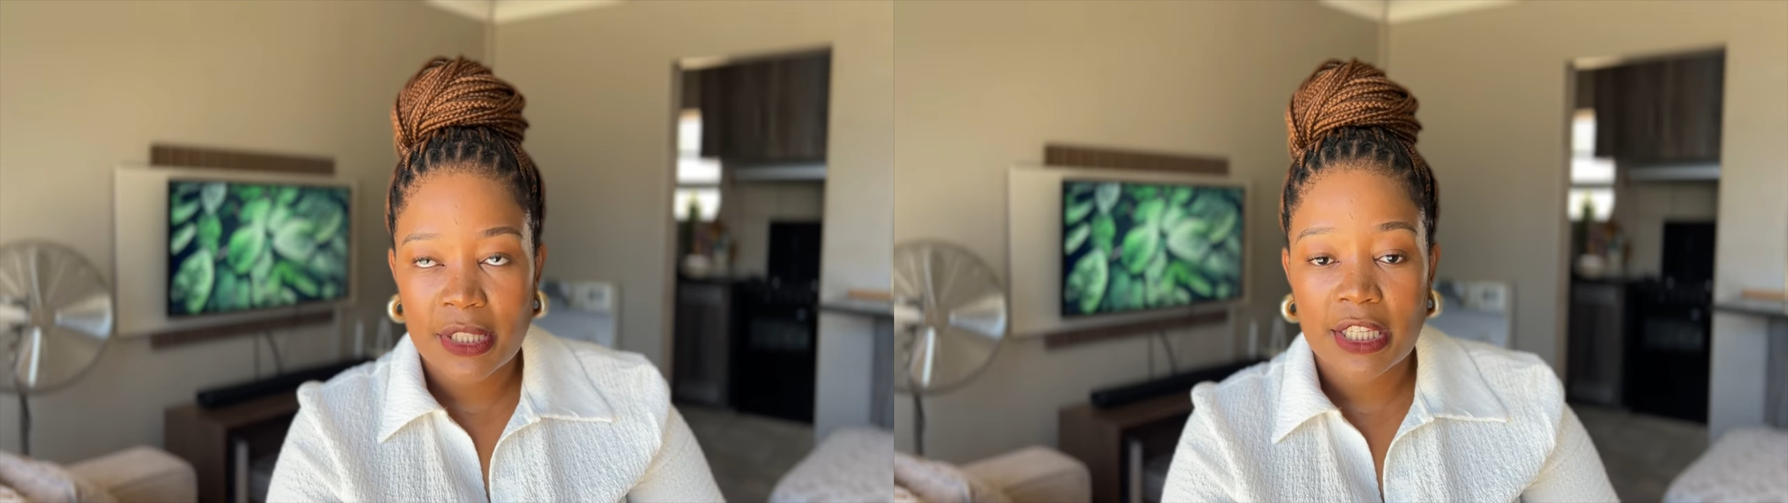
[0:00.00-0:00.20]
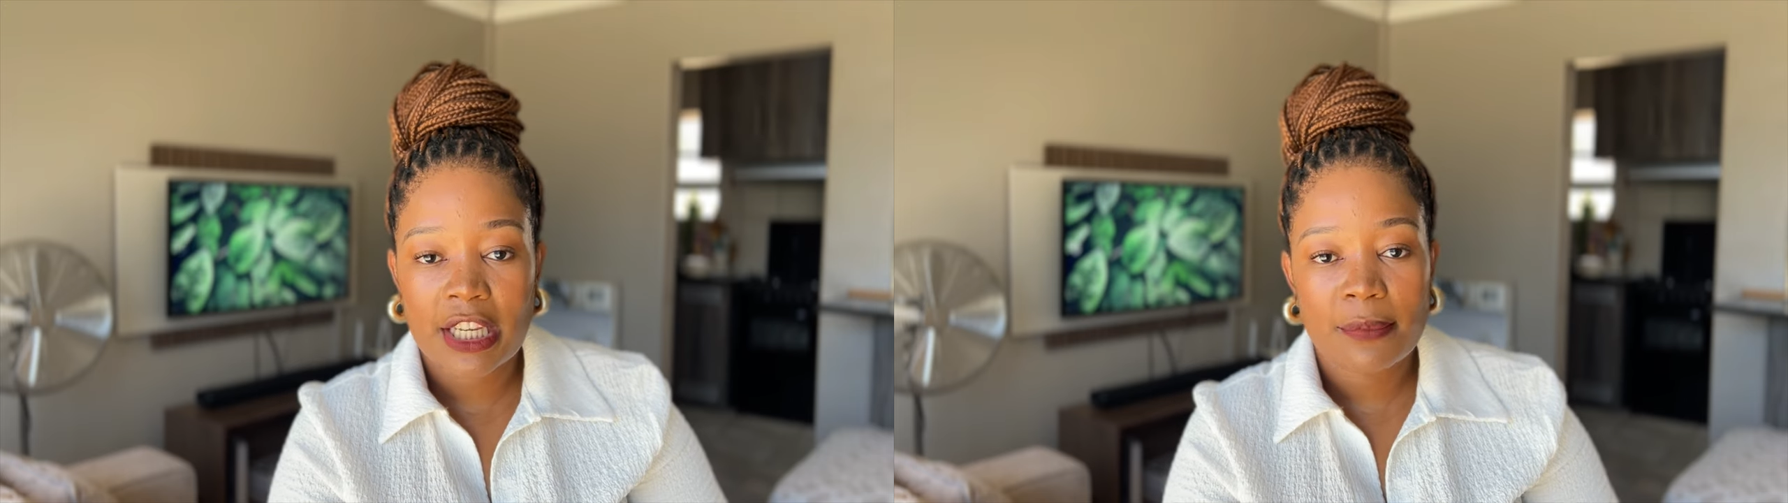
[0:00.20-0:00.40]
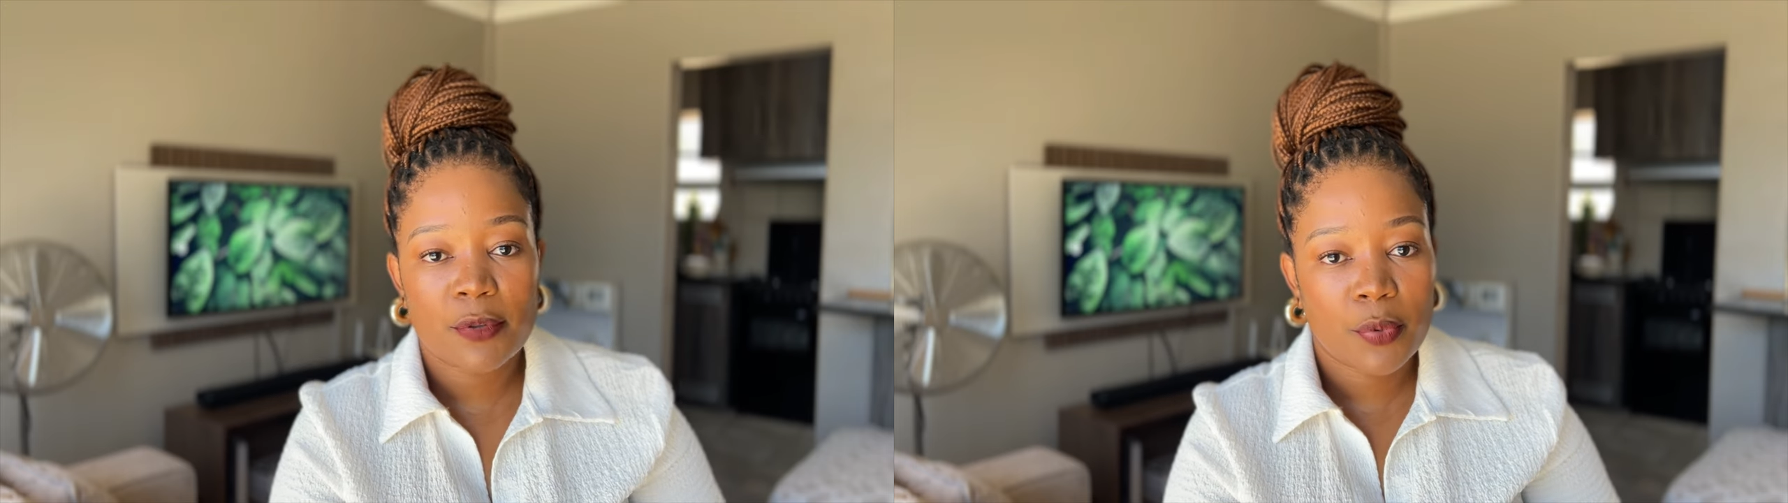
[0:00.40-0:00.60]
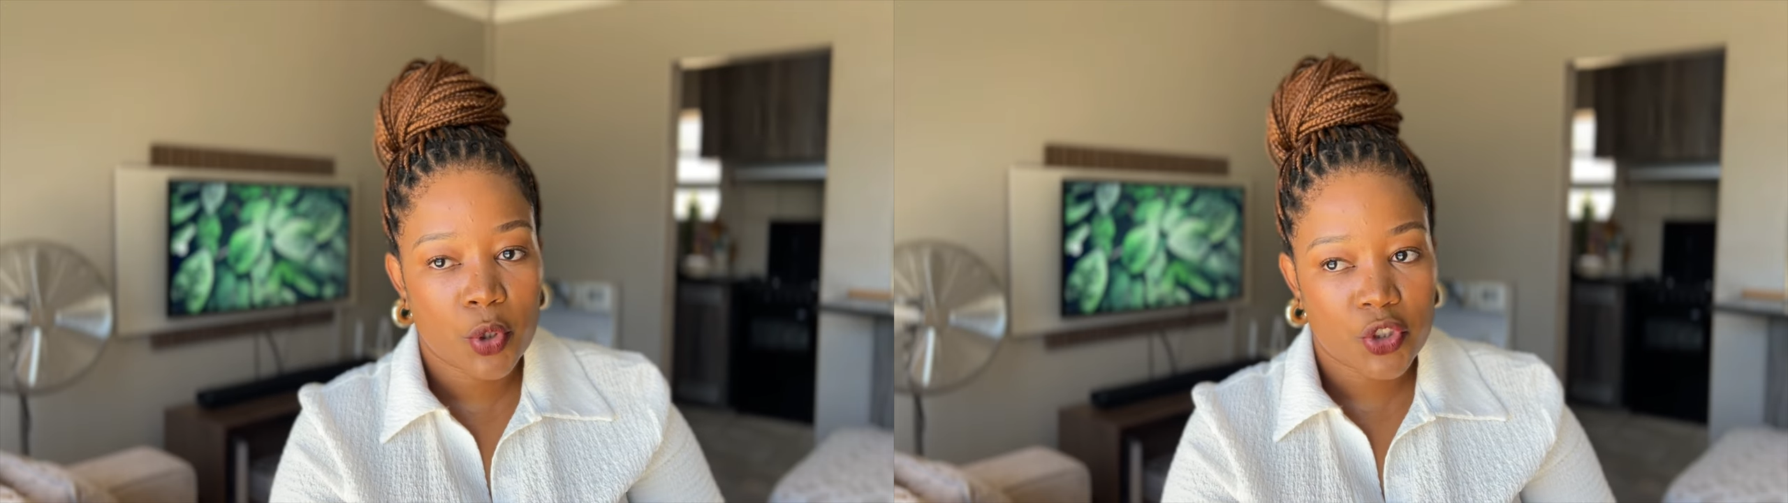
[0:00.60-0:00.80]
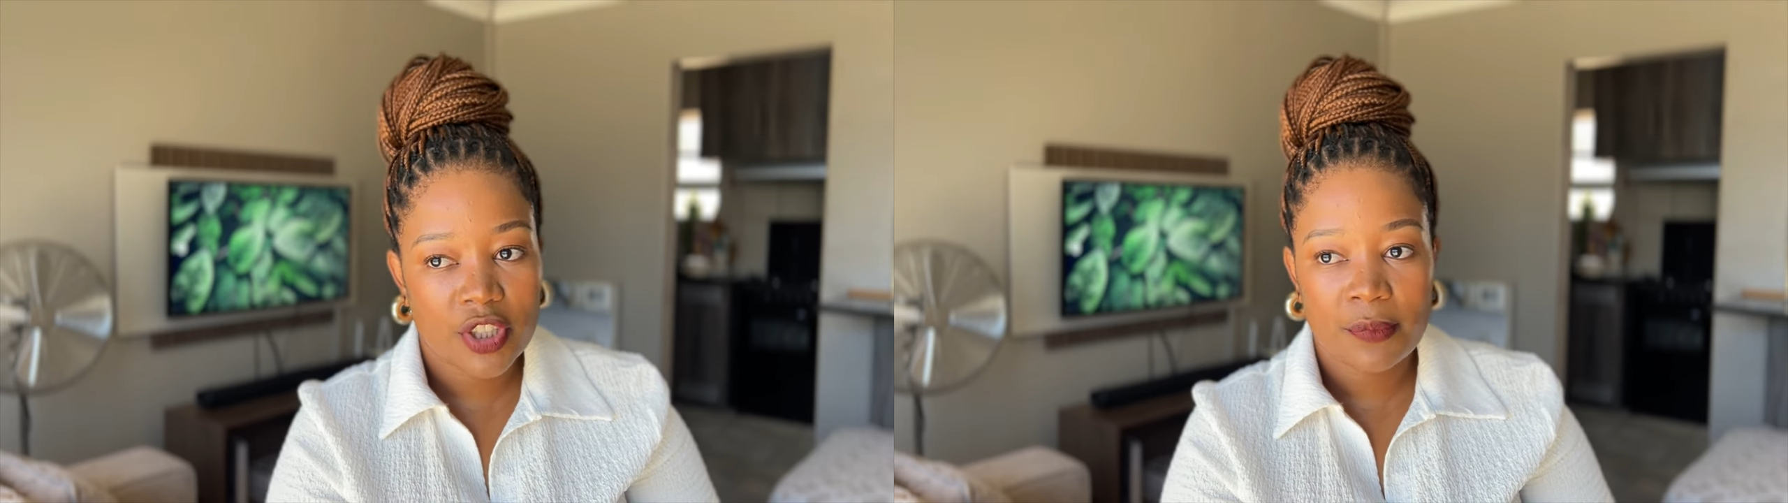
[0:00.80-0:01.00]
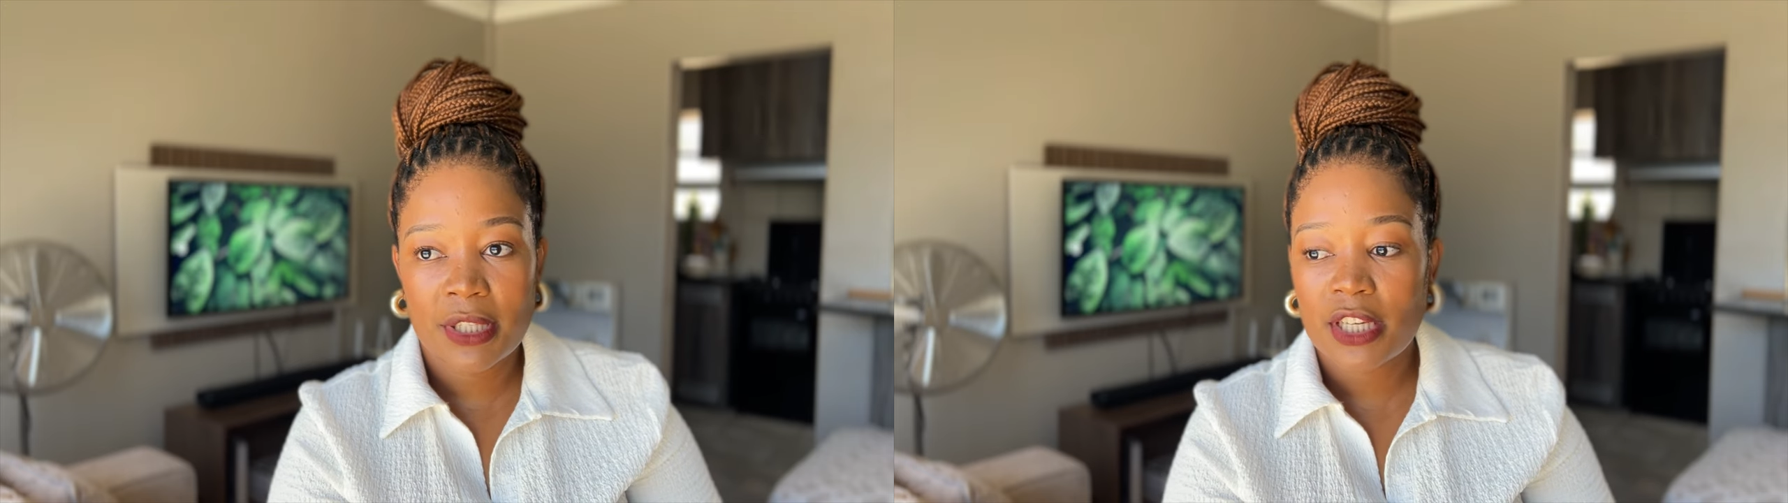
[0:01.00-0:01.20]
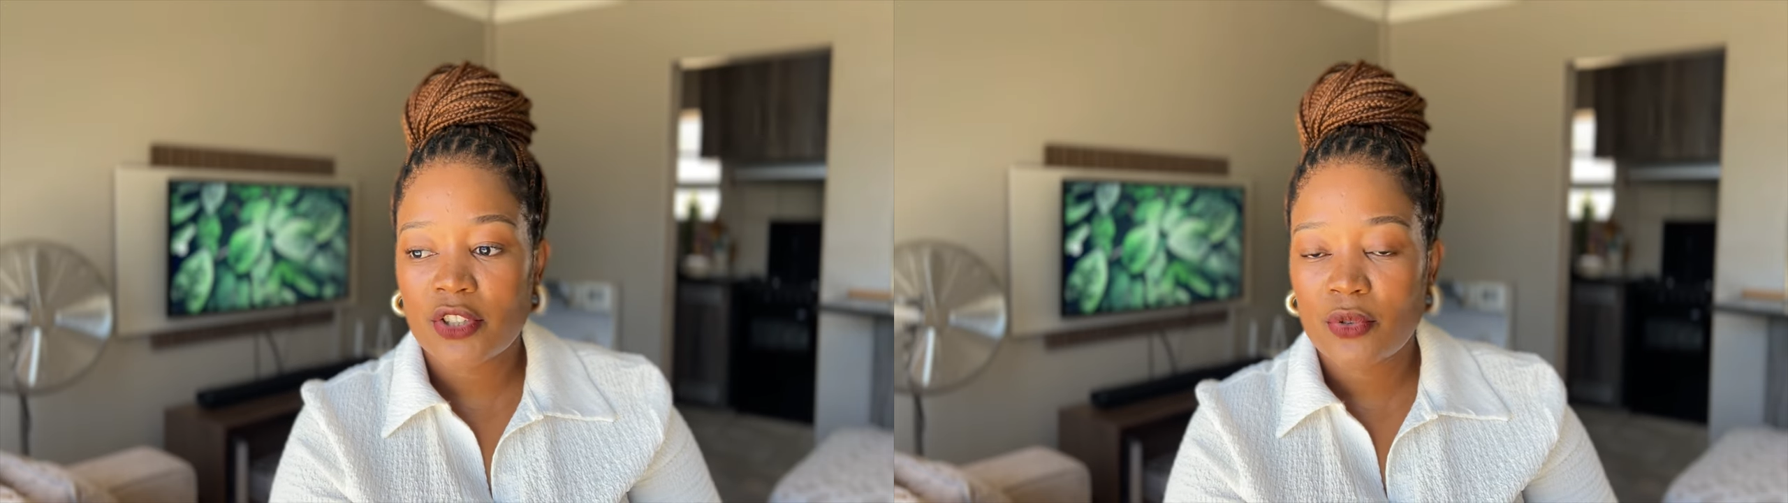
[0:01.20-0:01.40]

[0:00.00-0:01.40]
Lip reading: They kept pushing me that,